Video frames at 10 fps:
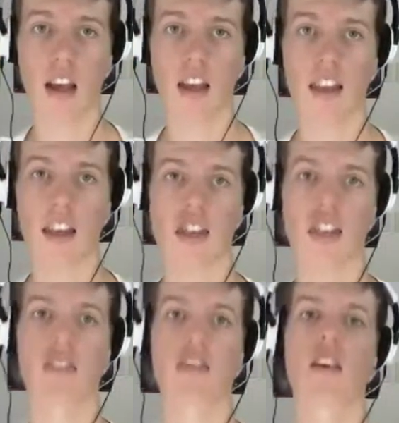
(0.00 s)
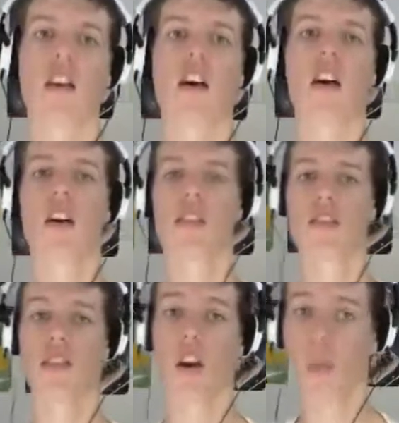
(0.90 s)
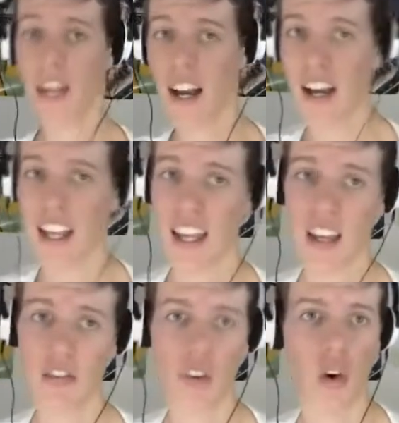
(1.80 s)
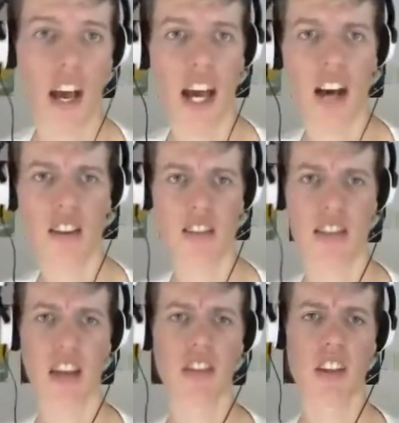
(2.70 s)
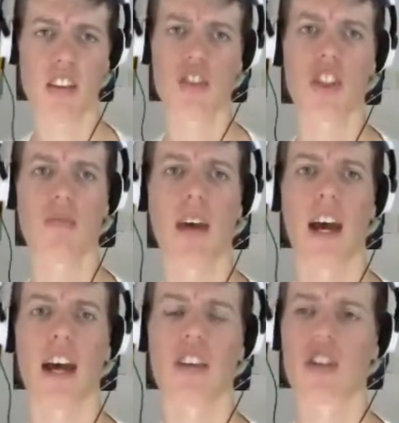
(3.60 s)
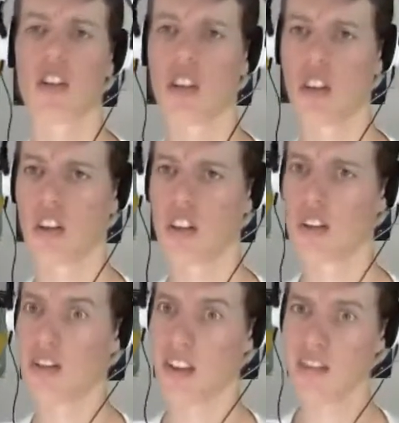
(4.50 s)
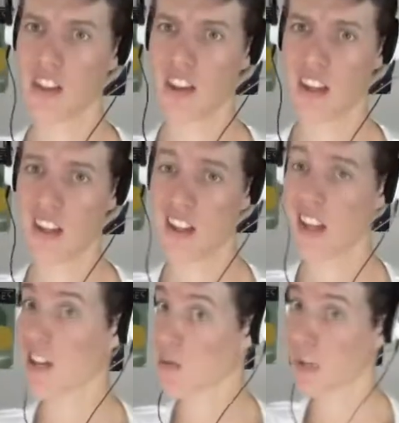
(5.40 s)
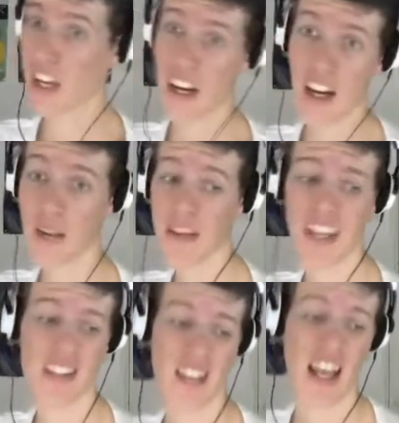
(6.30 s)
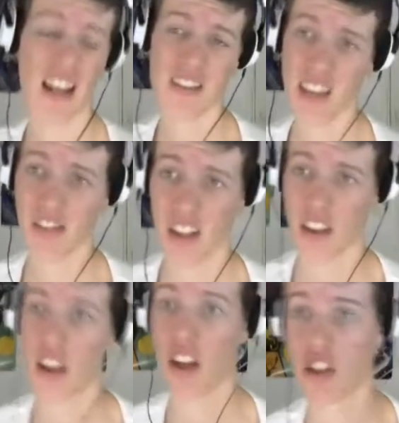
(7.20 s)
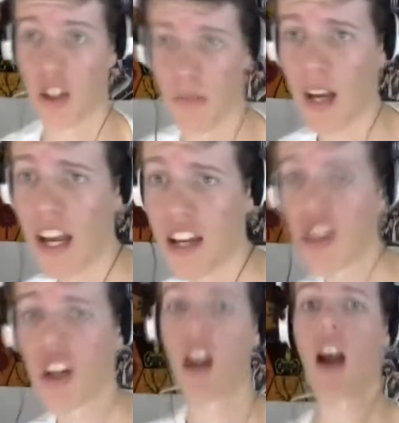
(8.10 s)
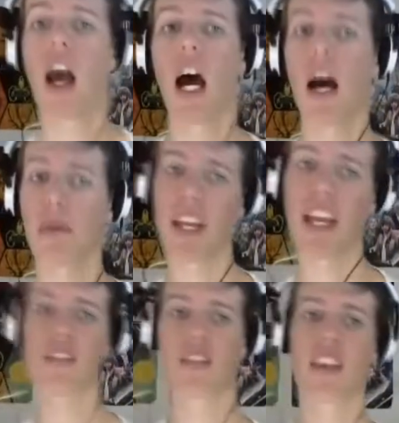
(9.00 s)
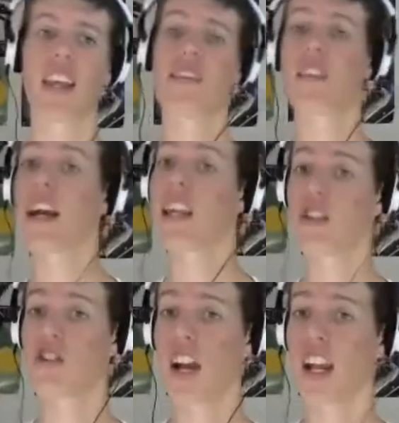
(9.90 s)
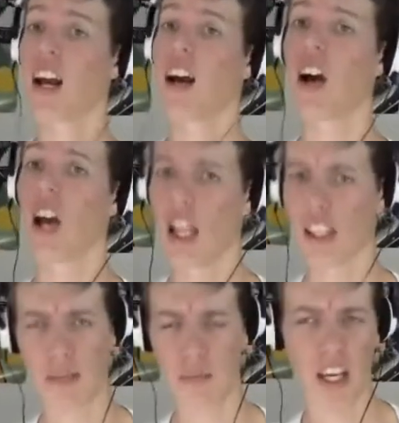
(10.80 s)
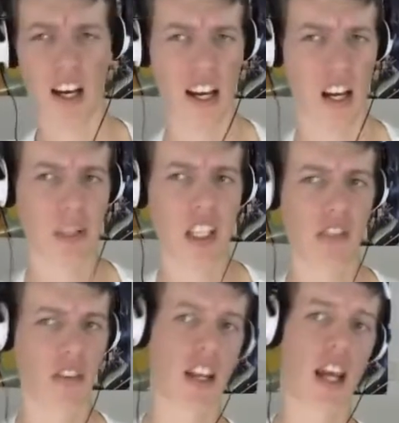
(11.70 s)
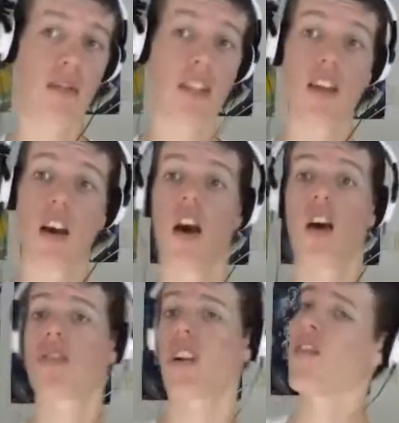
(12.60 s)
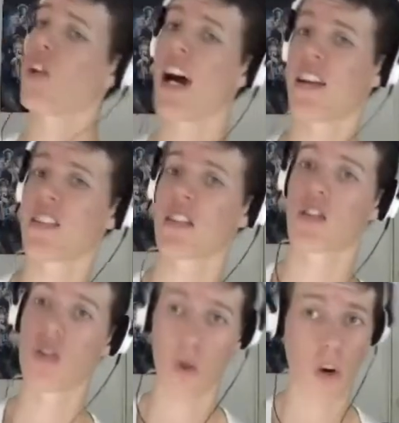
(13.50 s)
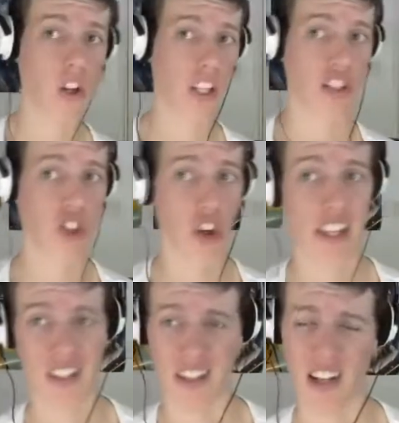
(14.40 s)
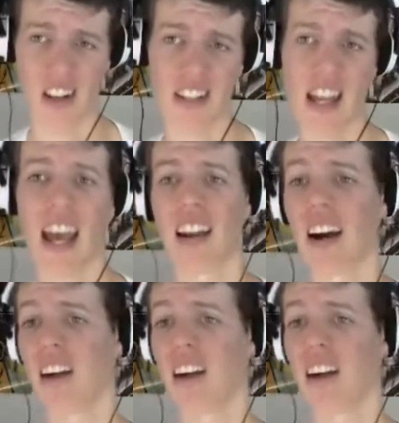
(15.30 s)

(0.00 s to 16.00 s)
there she is. So we are here for our 7th gym badge. 7th? Yes, we are up against our 7th gym badge. Up against the Psychic Trainer, Olympia, I believe her name is. So if you guys do all enjoy this series and